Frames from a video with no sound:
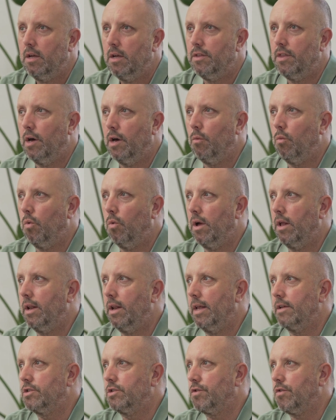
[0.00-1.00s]
that
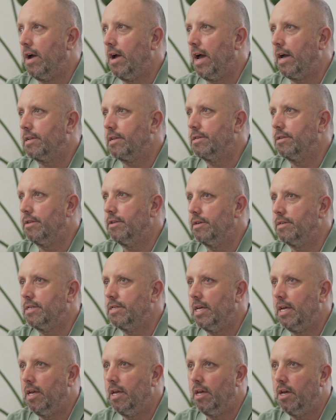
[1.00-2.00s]
will attract the
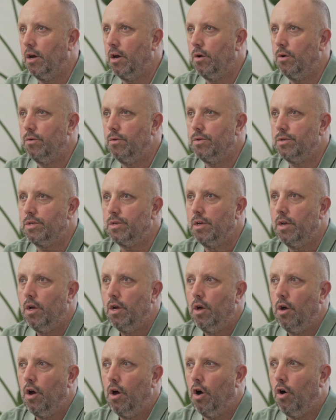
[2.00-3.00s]
CEOs
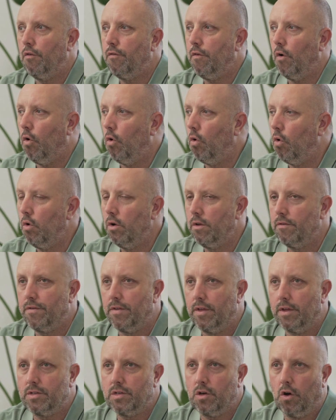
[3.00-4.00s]
of all of
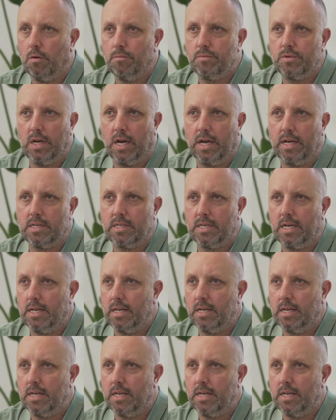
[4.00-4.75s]
the top JSE